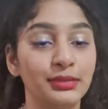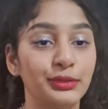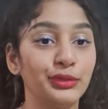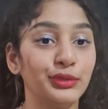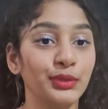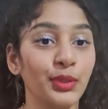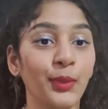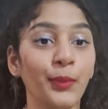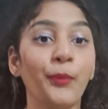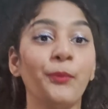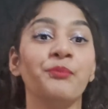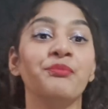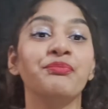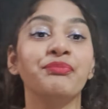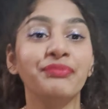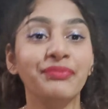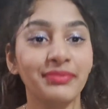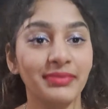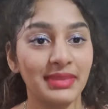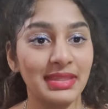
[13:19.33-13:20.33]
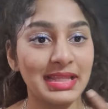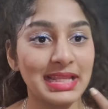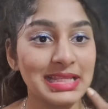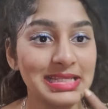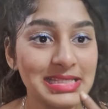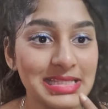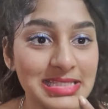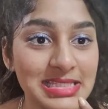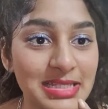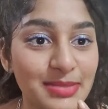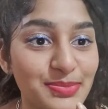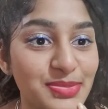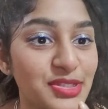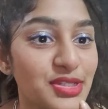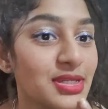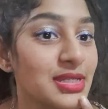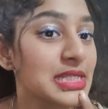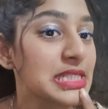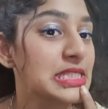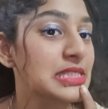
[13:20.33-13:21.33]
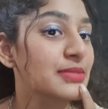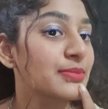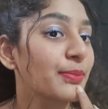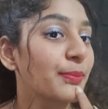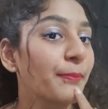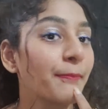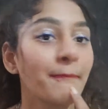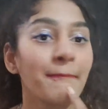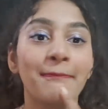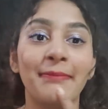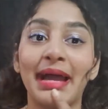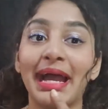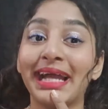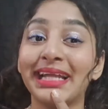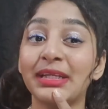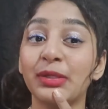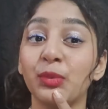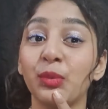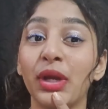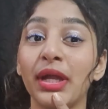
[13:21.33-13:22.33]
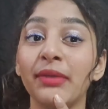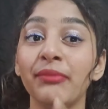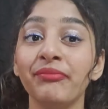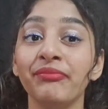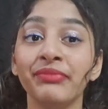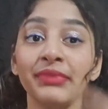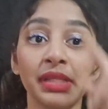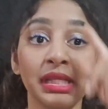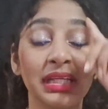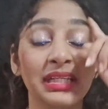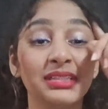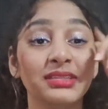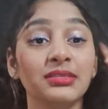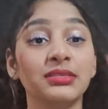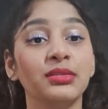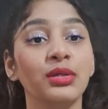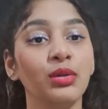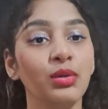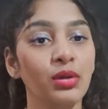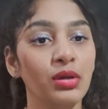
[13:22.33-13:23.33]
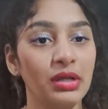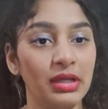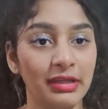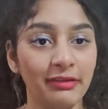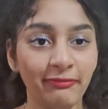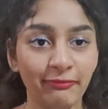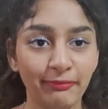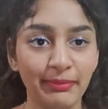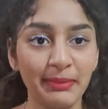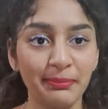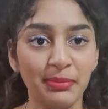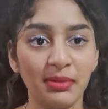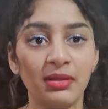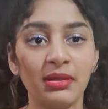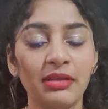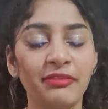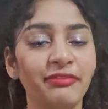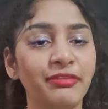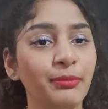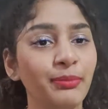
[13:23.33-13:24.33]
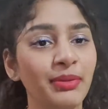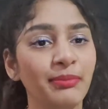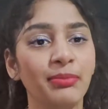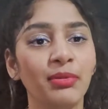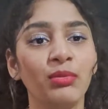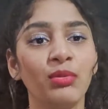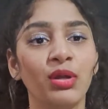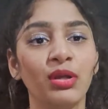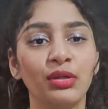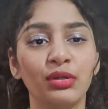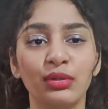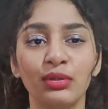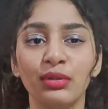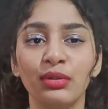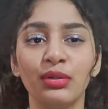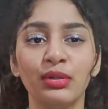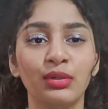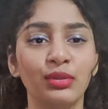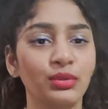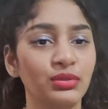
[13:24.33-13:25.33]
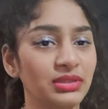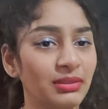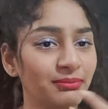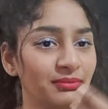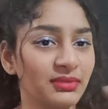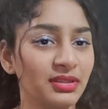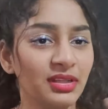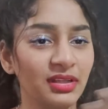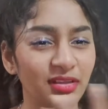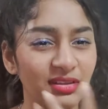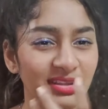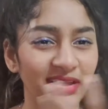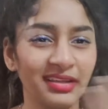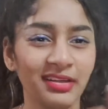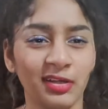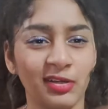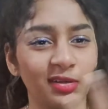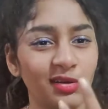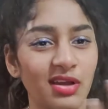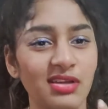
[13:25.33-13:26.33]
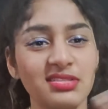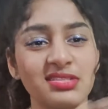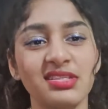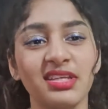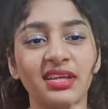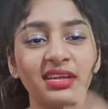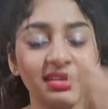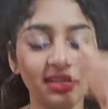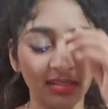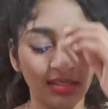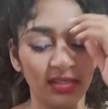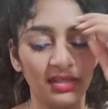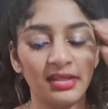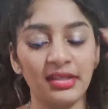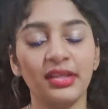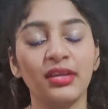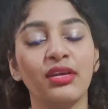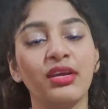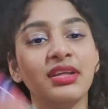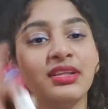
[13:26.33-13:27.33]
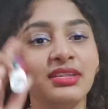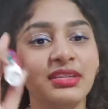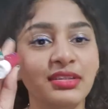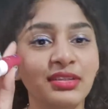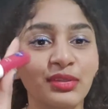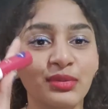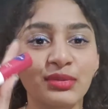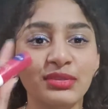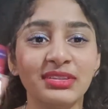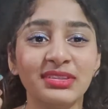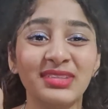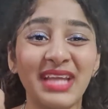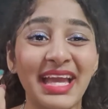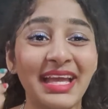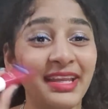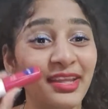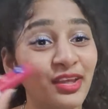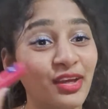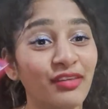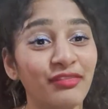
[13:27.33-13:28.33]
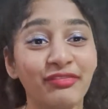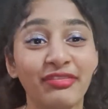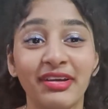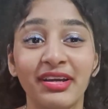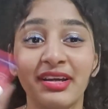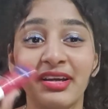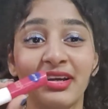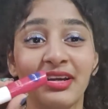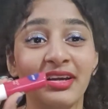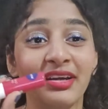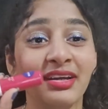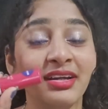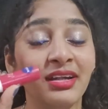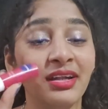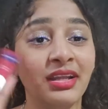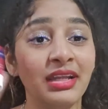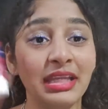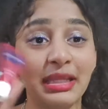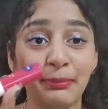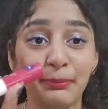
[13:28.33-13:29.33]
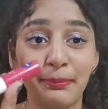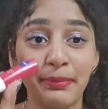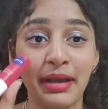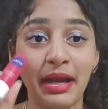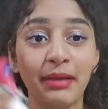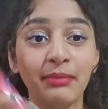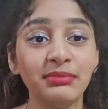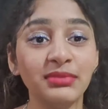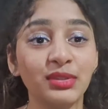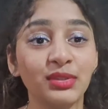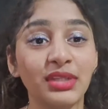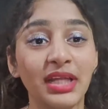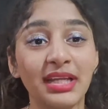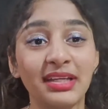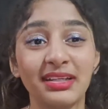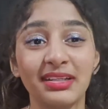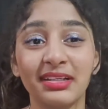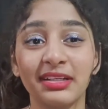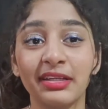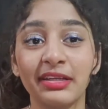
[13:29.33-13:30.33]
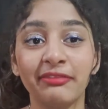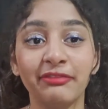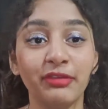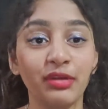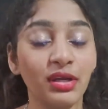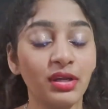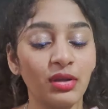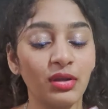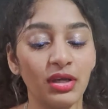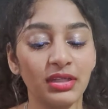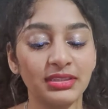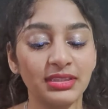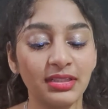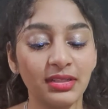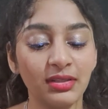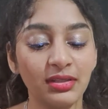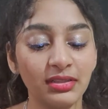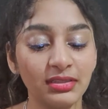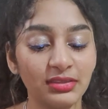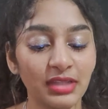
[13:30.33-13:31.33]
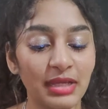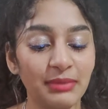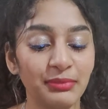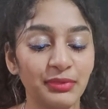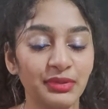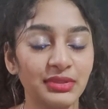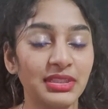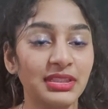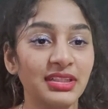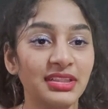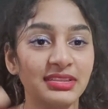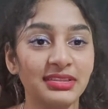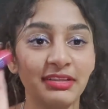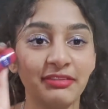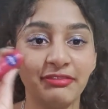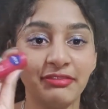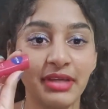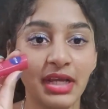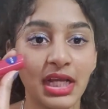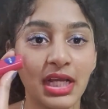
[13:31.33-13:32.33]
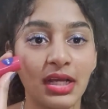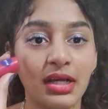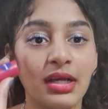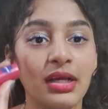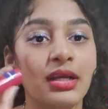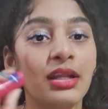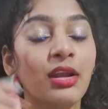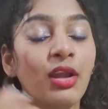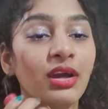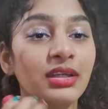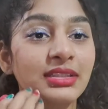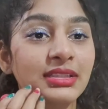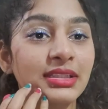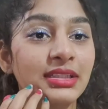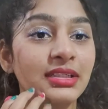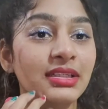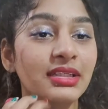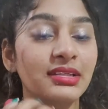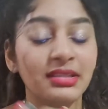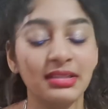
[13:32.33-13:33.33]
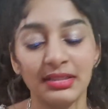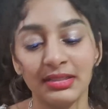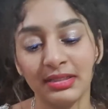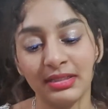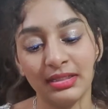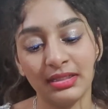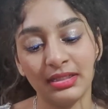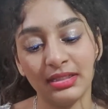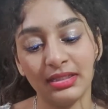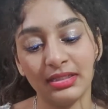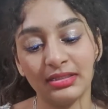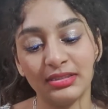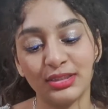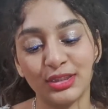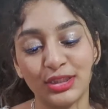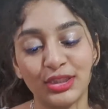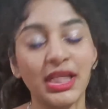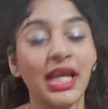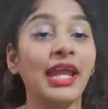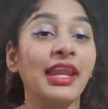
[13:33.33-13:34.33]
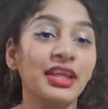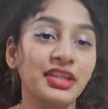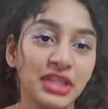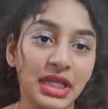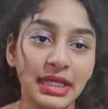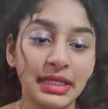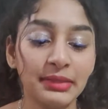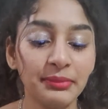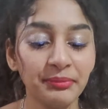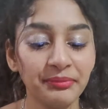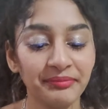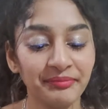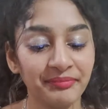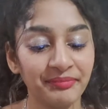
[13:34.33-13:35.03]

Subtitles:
So this lipstick is matte one. So if you people want to do something glossy, you can use any of a lip balm so that it will give you a glossy look. So I'm using this nykaa glossy cherry shine.